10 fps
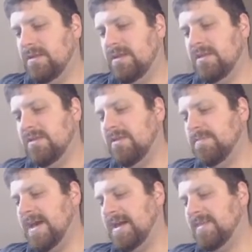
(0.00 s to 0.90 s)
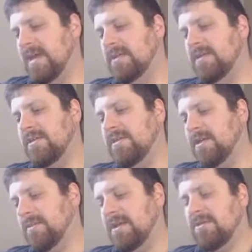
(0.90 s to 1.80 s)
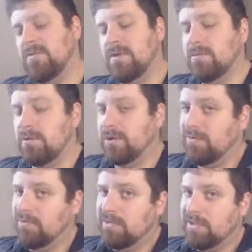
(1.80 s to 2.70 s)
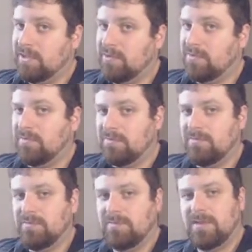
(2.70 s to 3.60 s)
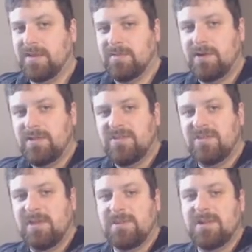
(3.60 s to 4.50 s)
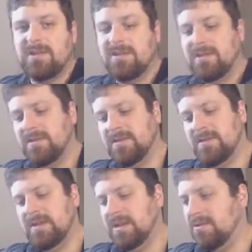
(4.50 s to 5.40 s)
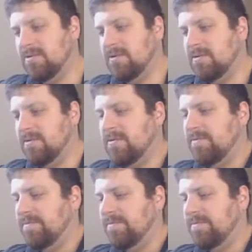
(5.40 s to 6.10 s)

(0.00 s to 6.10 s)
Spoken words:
This Since back then, unless you had a Monster Reborn, you're only getting that one summon in your turn.